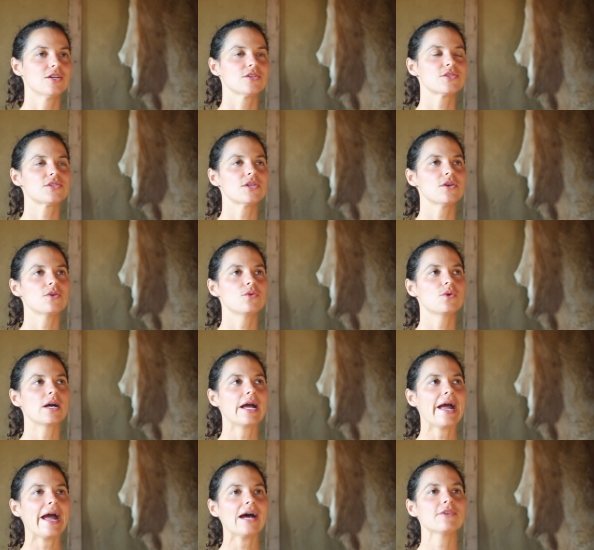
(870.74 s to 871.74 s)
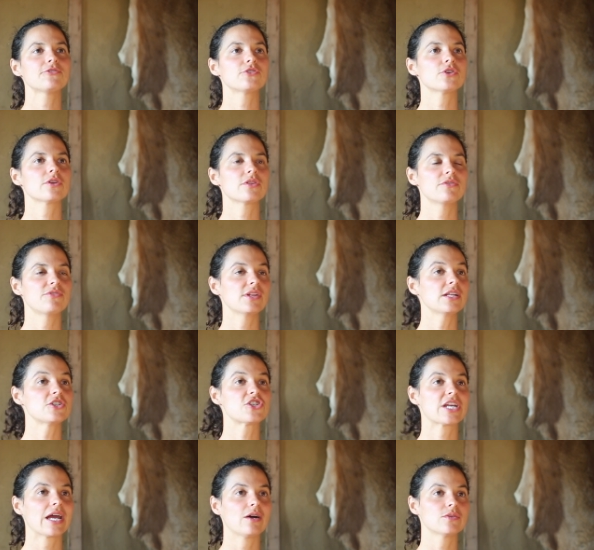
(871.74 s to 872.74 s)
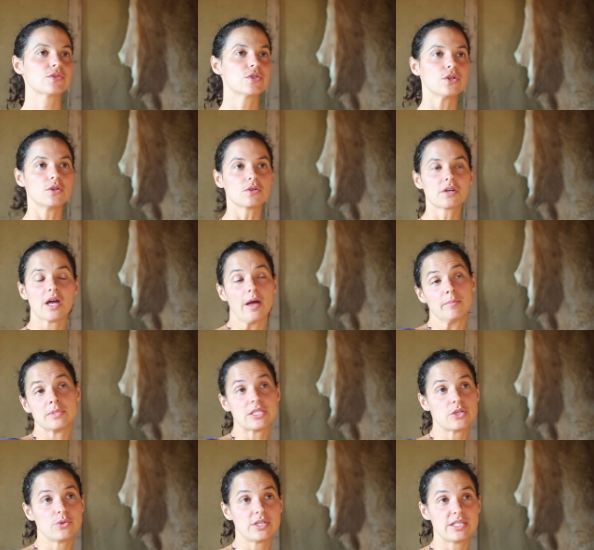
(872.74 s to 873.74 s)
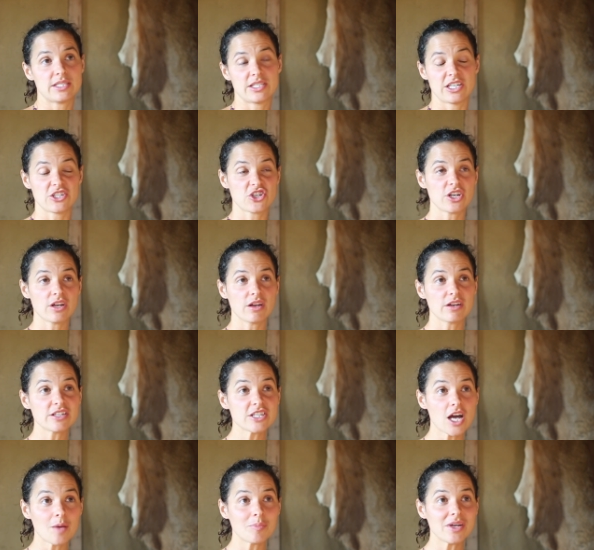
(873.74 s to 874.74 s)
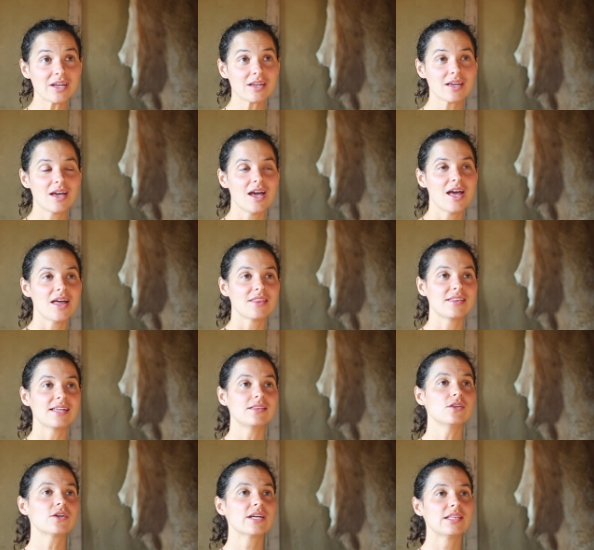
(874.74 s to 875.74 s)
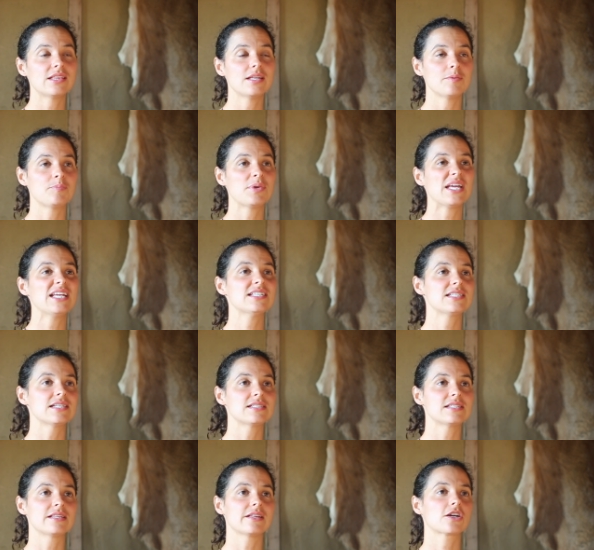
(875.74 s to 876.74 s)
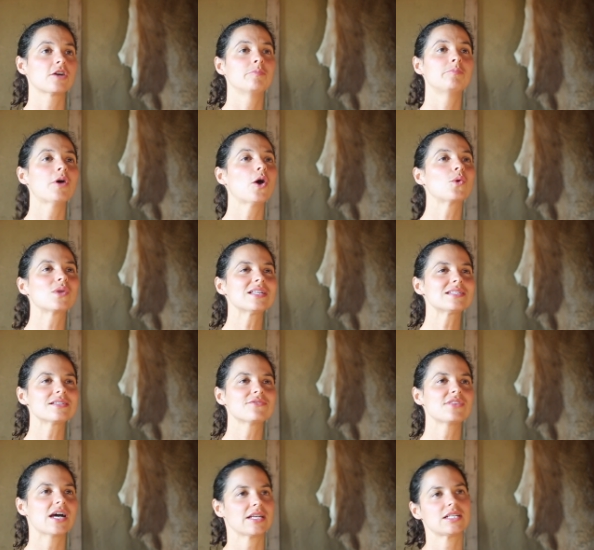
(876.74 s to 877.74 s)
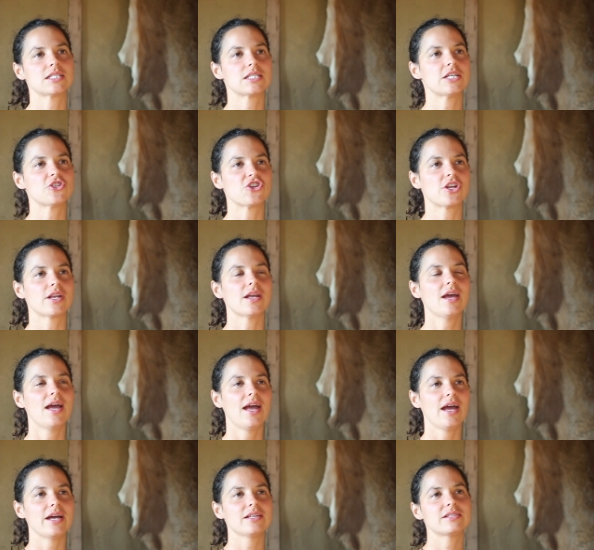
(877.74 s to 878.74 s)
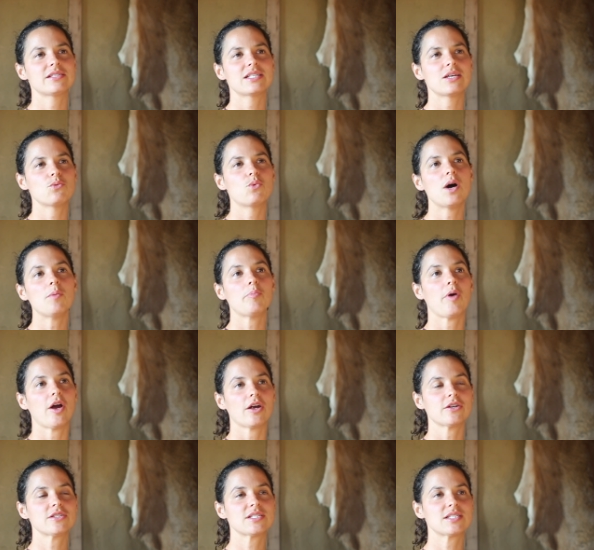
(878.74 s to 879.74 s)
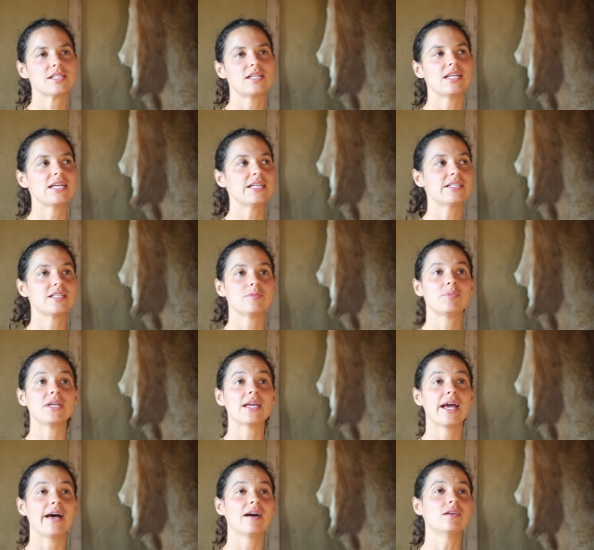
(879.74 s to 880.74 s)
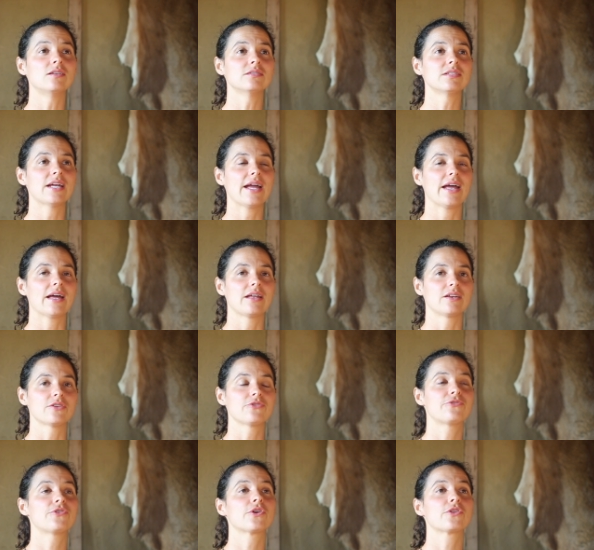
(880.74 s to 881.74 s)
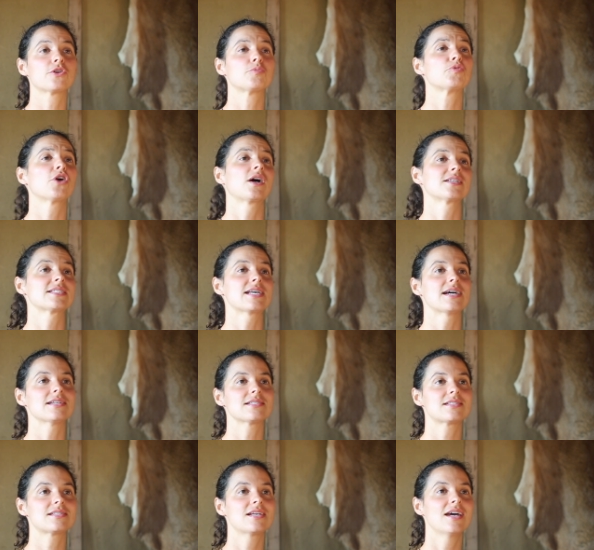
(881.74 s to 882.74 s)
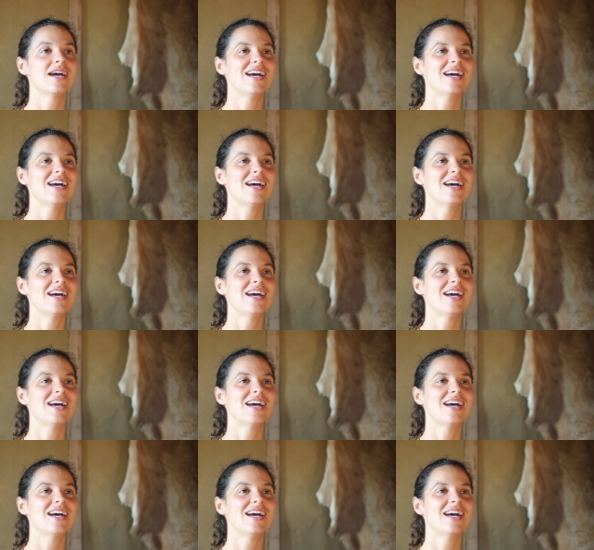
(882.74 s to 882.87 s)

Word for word: So, after the village council comes to a decision on a topic, they look at the pieces and the components of that decision and see what parts need to be held and further processed.